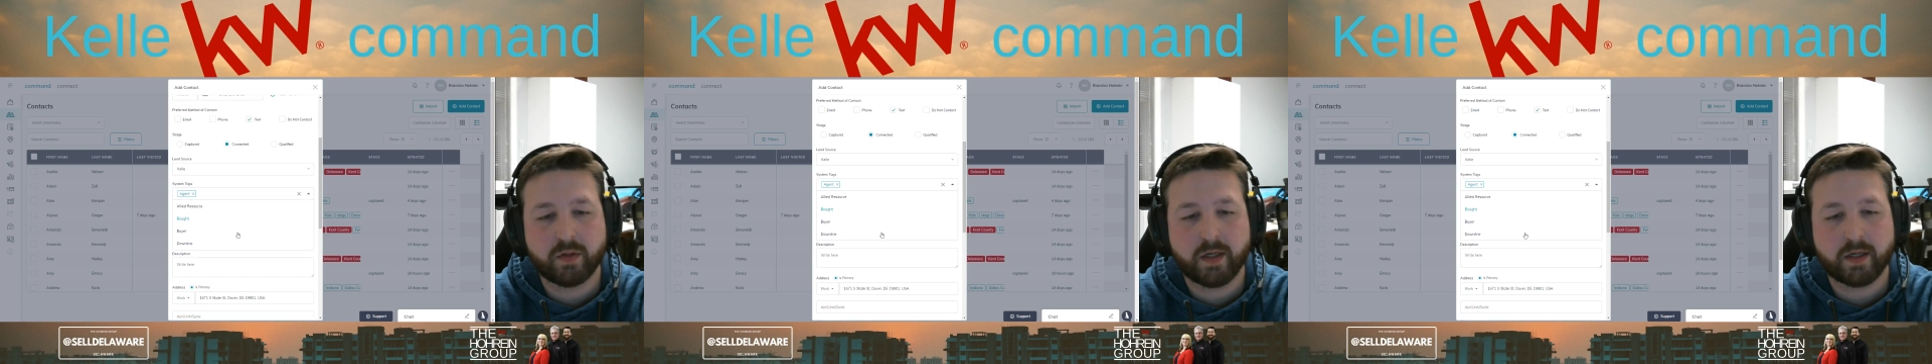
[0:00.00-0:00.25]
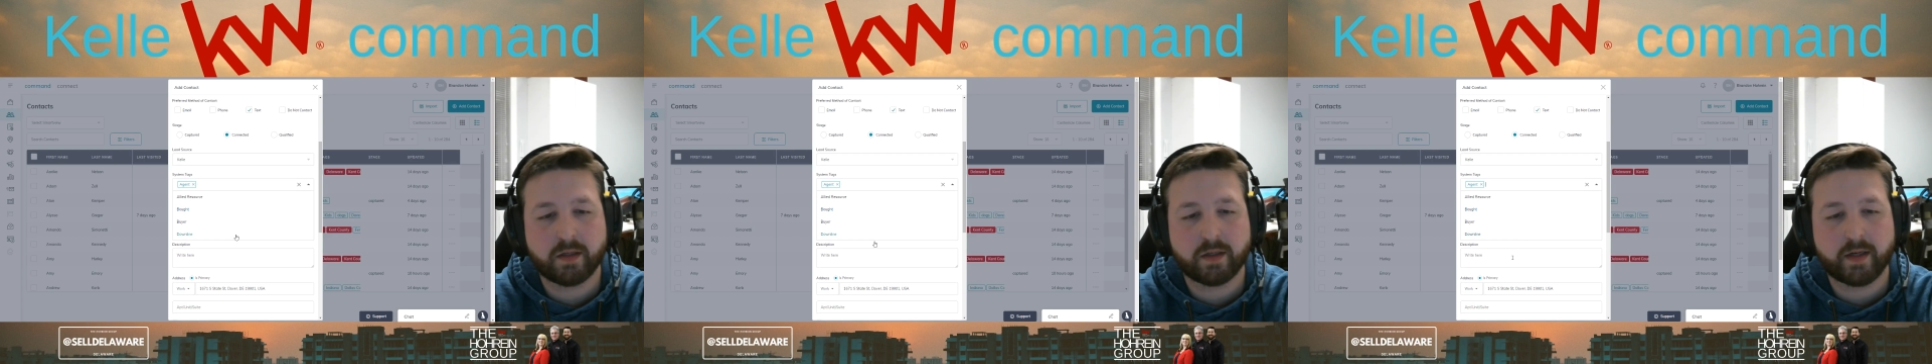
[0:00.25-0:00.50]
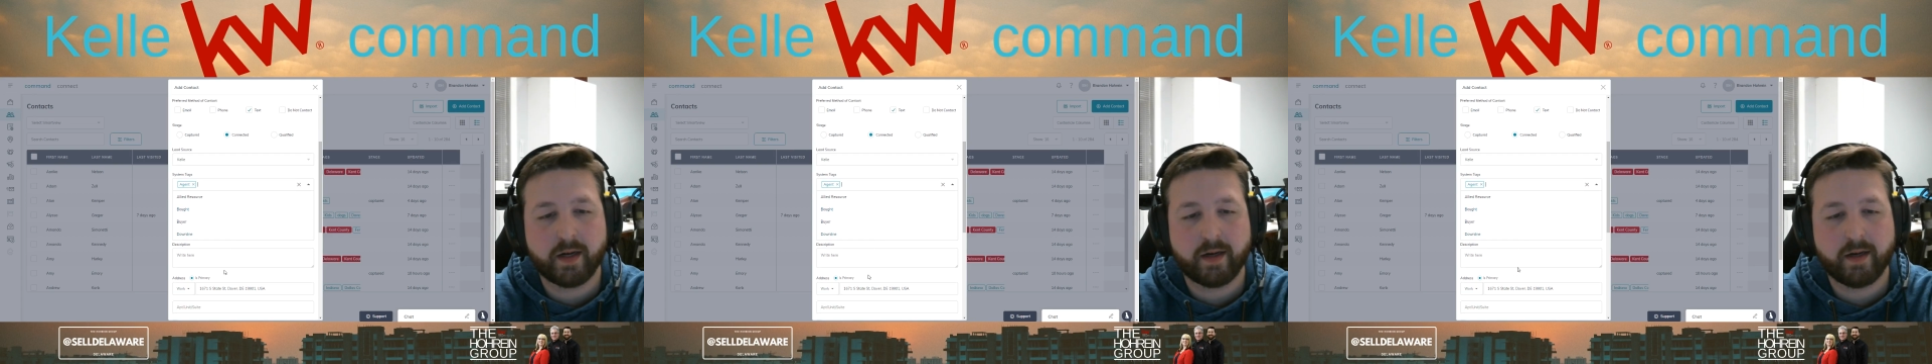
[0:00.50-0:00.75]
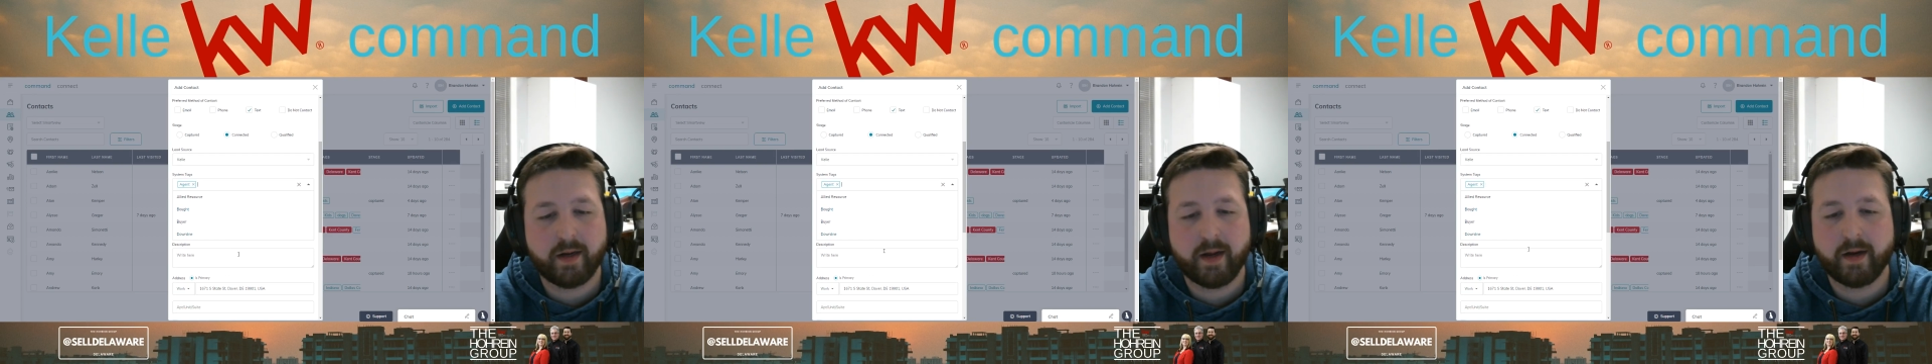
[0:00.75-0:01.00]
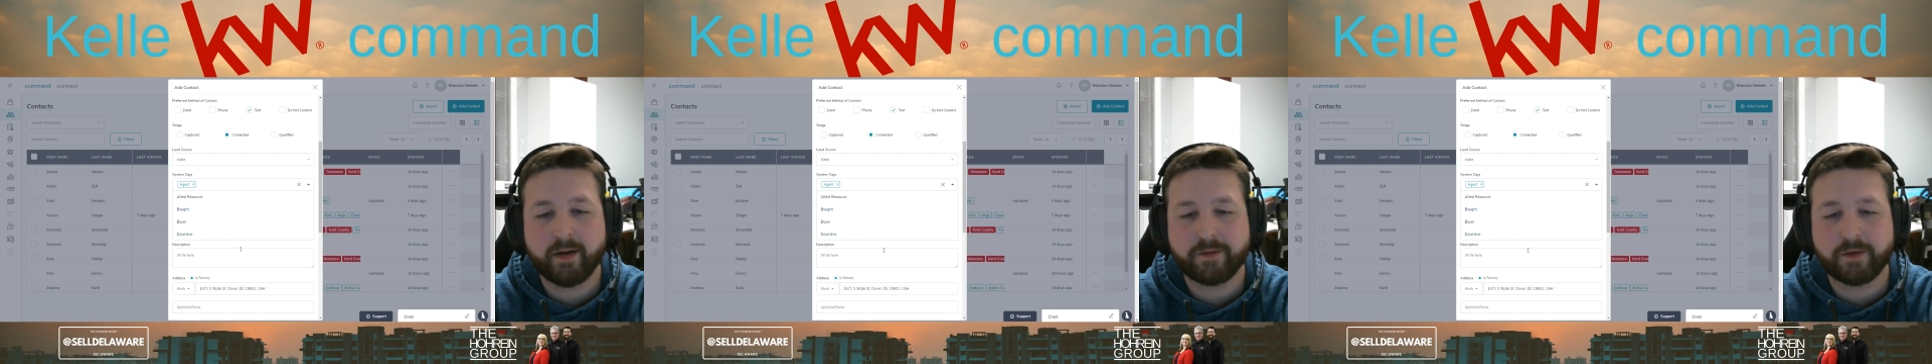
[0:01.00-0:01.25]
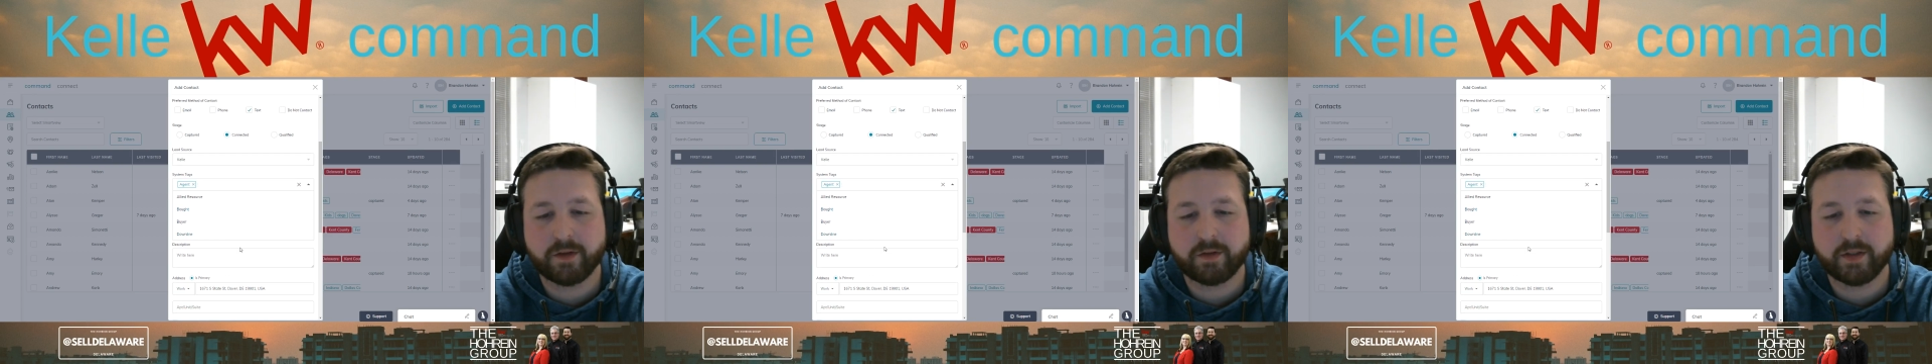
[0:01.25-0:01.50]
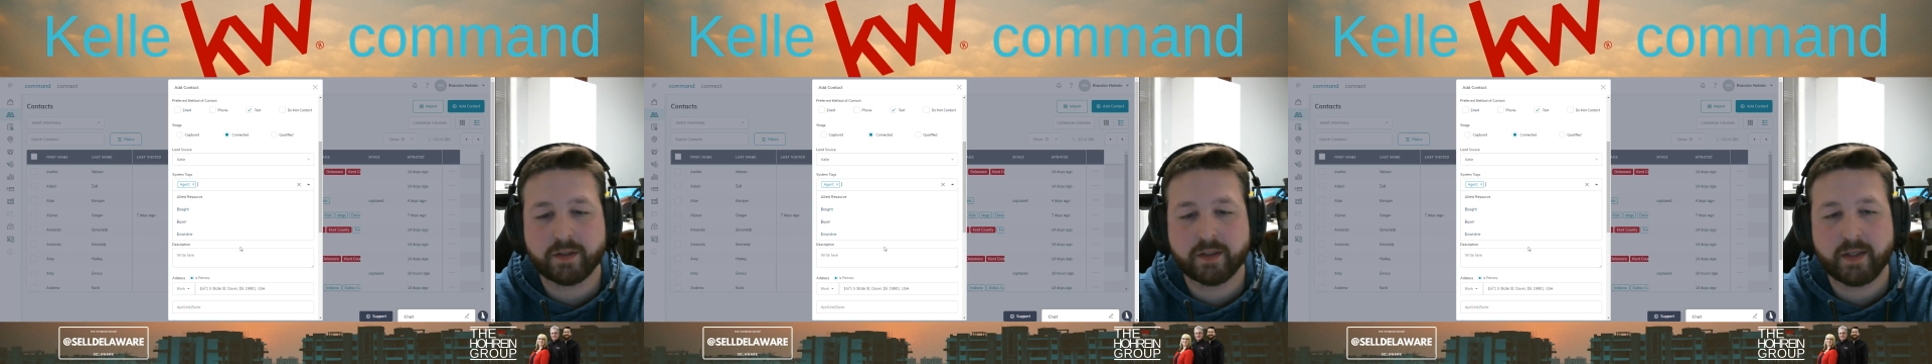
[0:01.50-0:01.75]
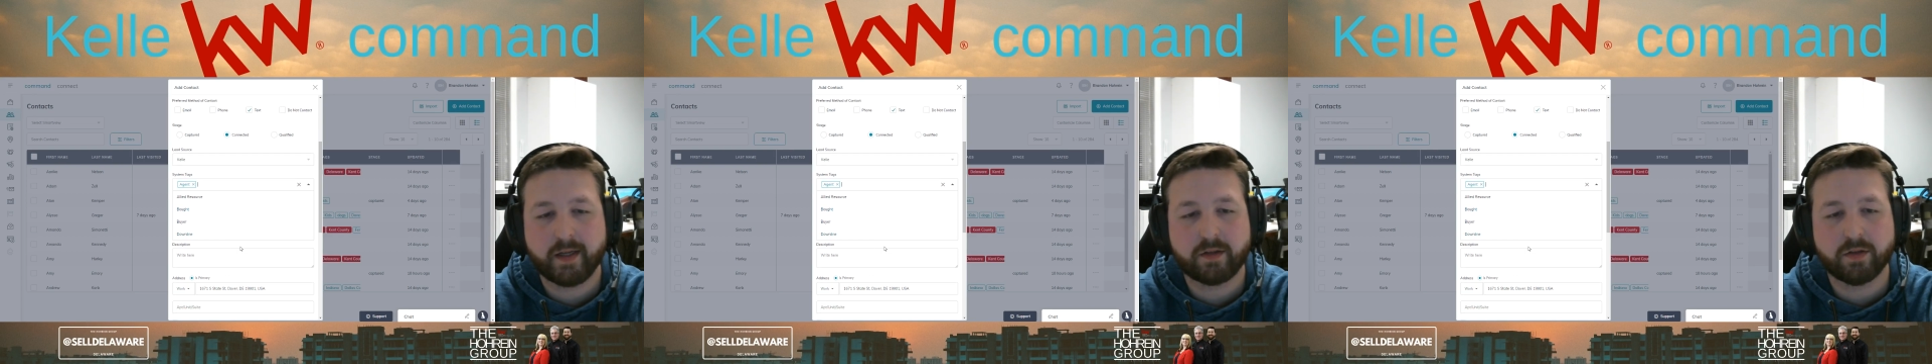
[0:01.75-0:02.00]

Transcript: not going to get any further into that.